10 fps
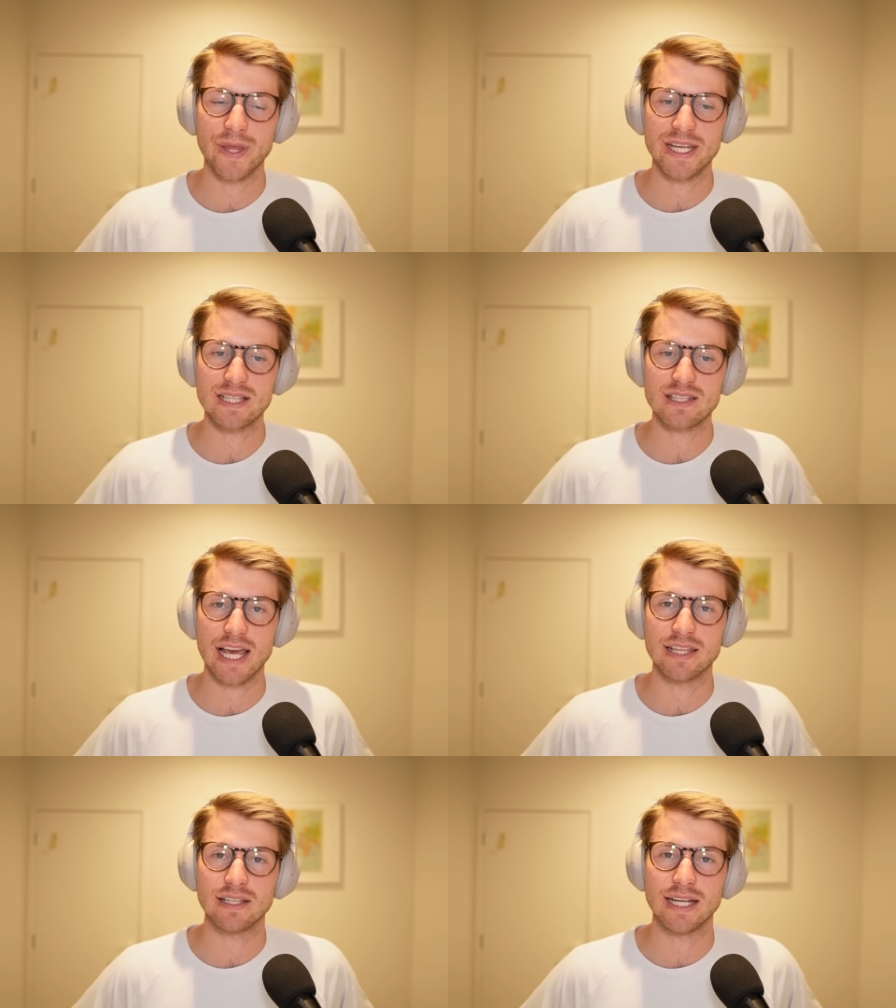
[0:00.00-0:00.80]
They did
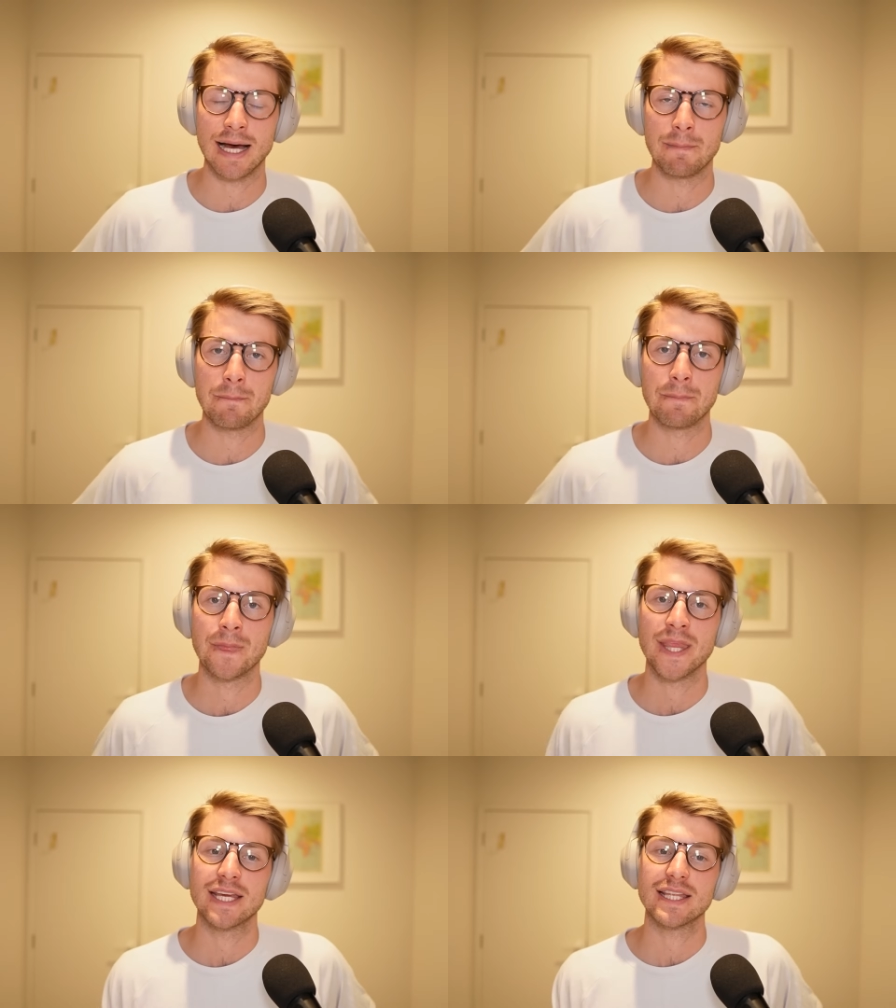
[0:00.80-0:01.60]
say that
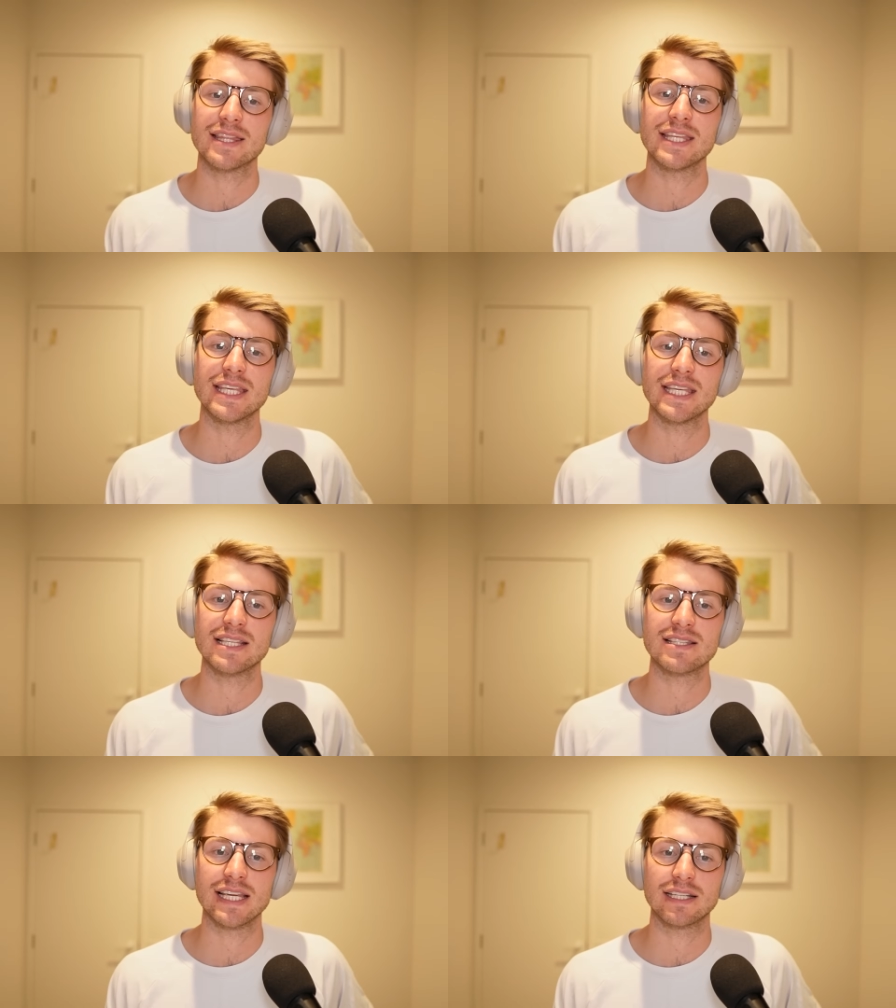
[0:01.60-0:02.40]
the
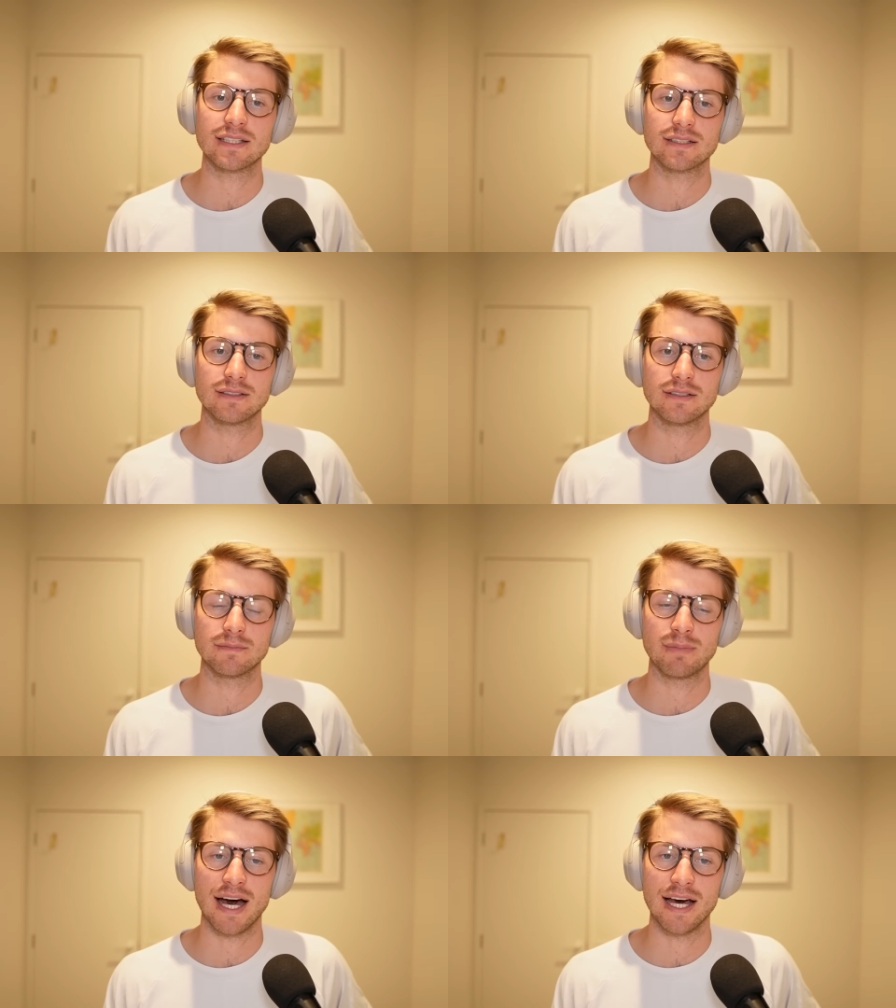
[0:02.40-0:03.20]
zinc
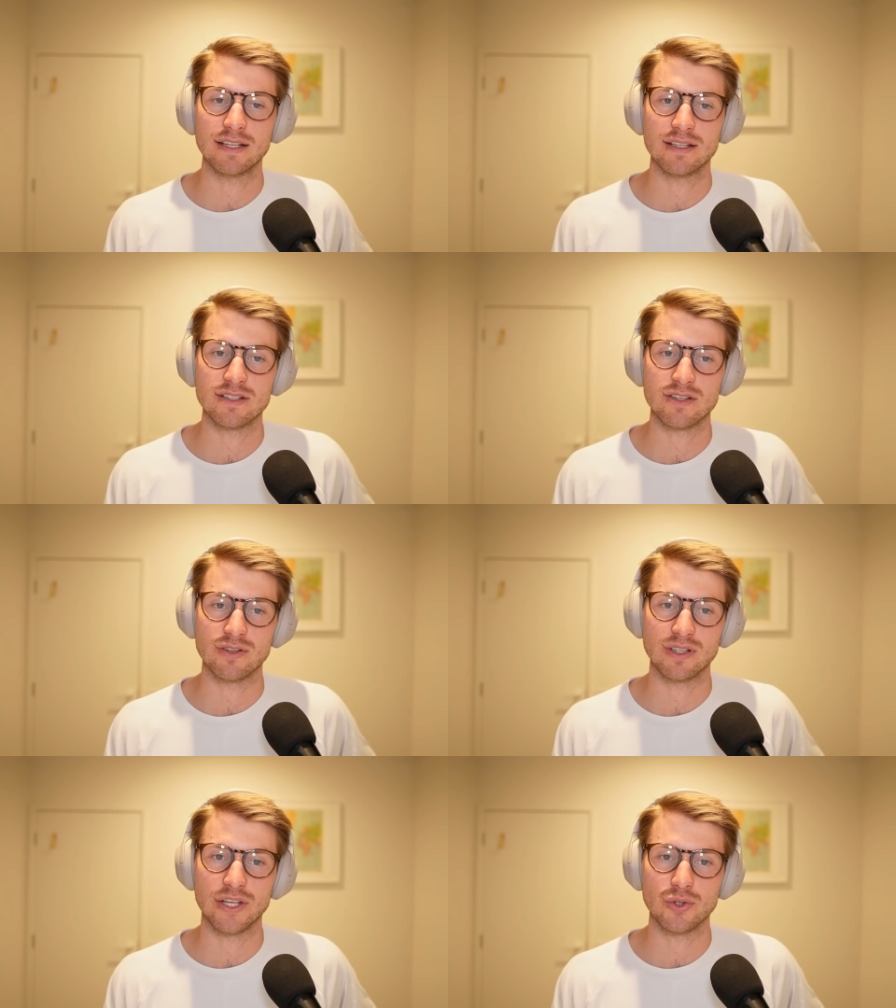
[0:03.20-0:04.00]
part, so
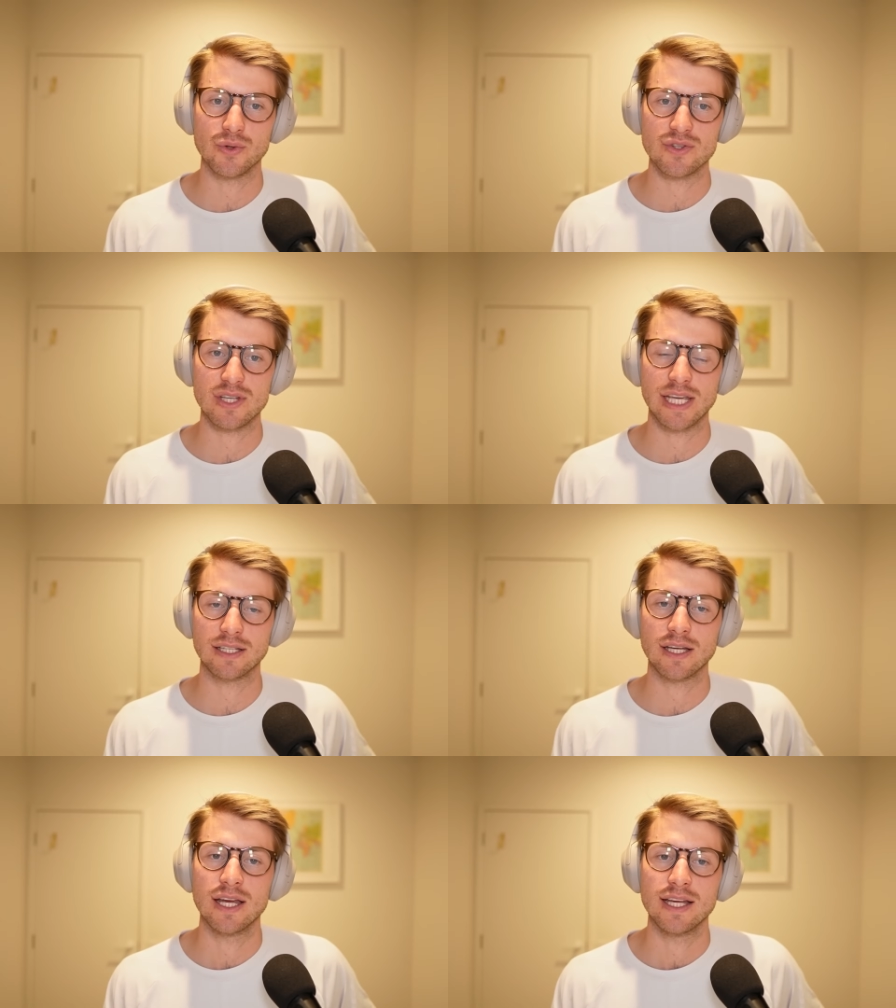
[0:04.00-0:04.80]
Glencore's
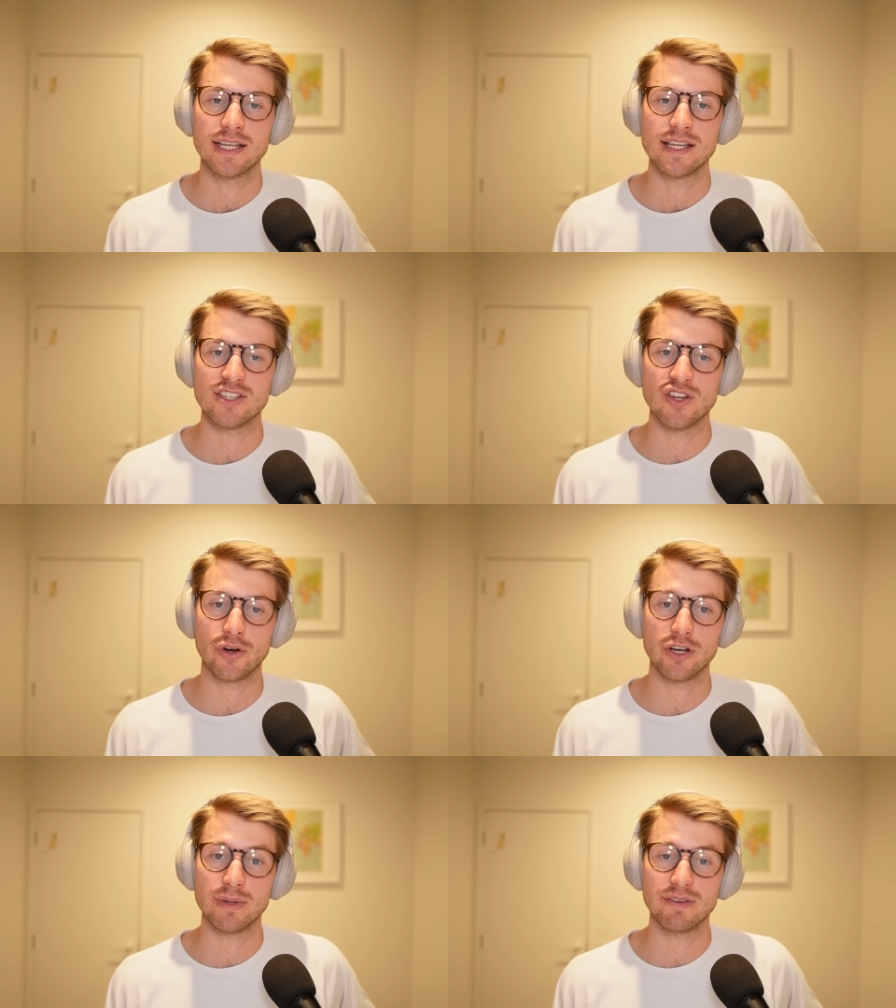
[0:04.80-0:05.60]
zinc, is not
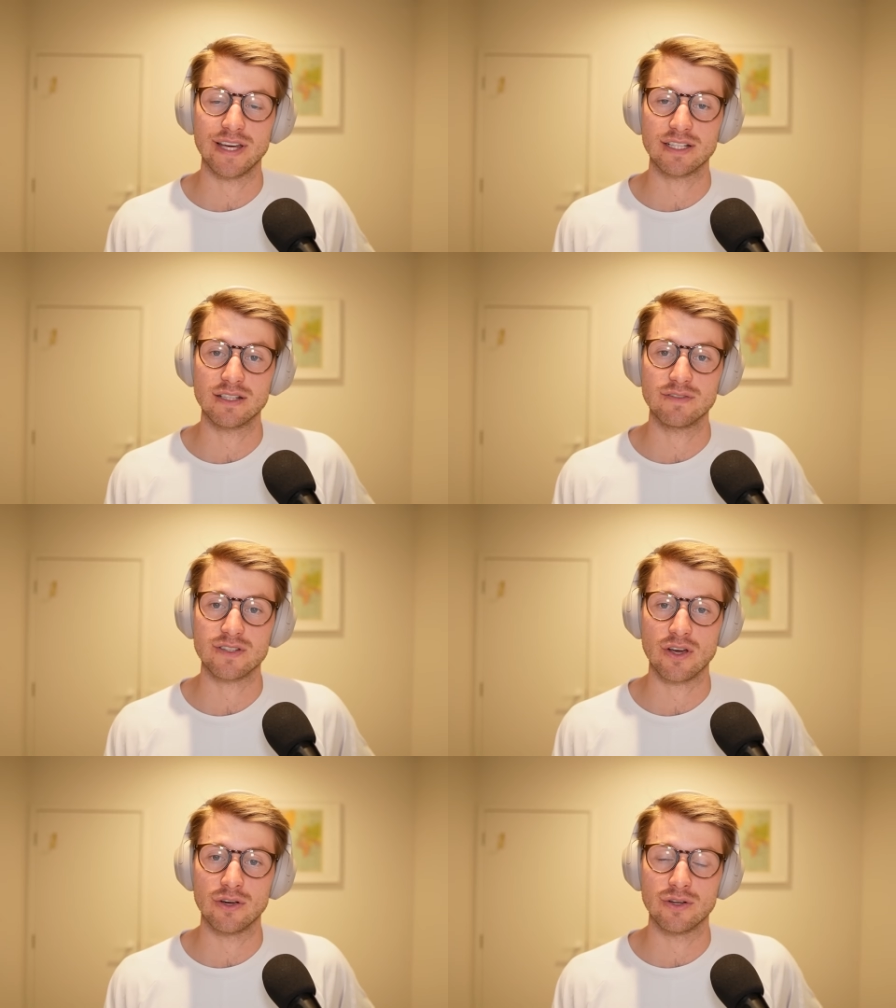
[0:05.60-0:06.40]
going to be effective.
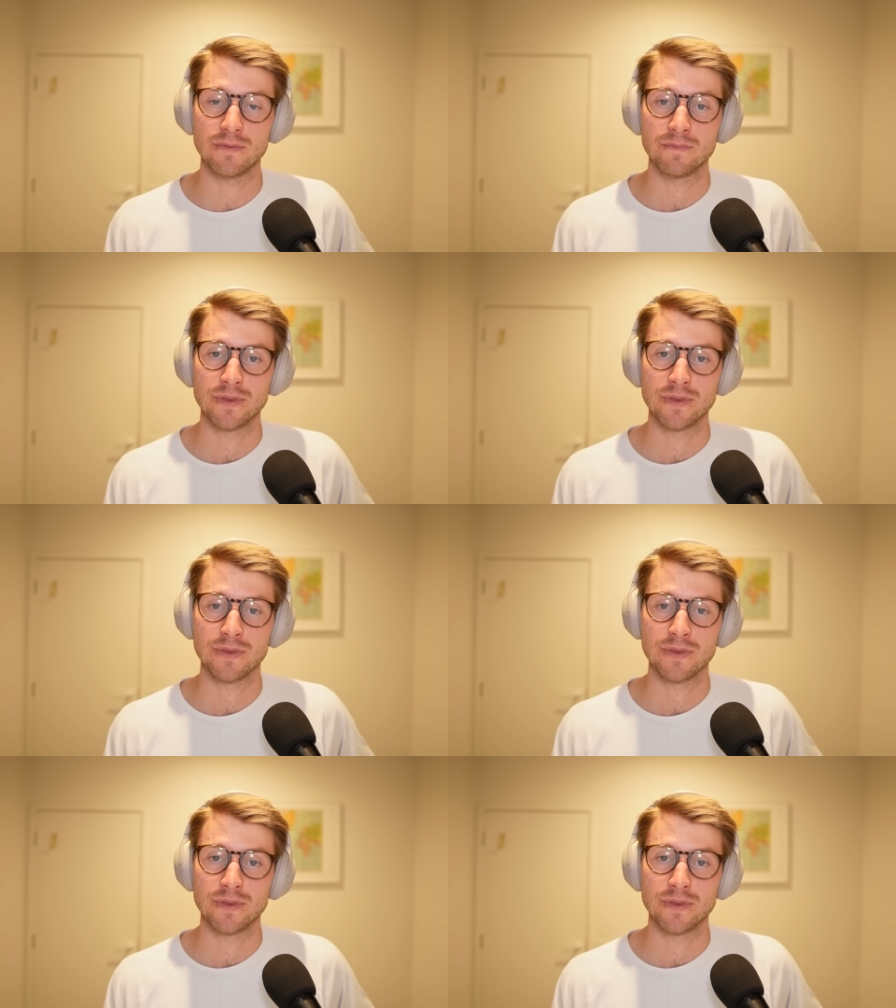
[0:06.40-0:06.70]
So,